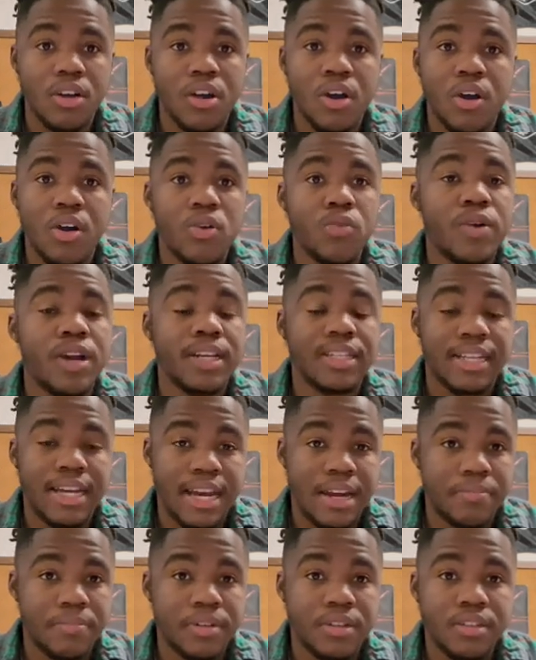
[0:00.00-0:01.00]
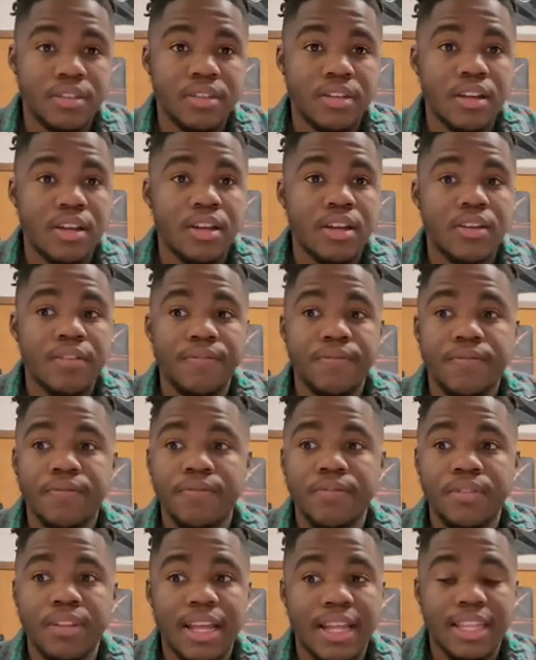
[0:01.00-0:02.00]
always happens
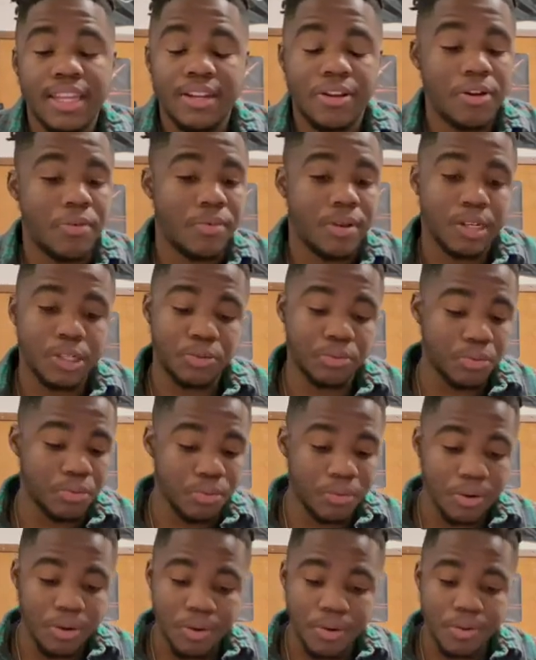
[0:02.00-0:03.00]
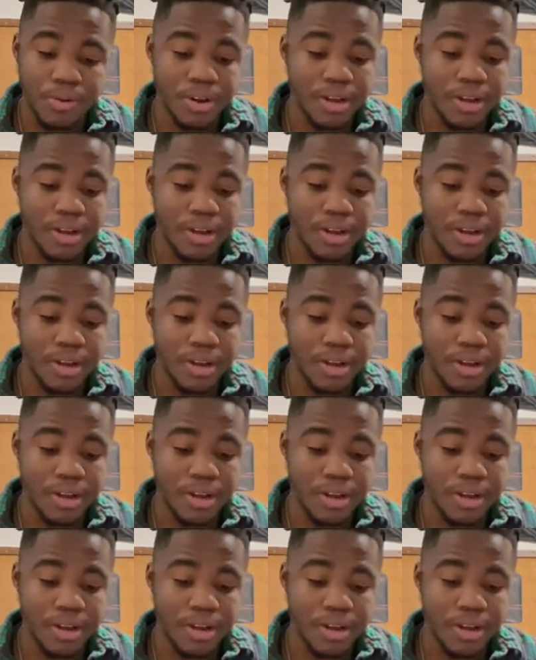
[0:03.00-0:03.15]
that they don't win the Super Bowl.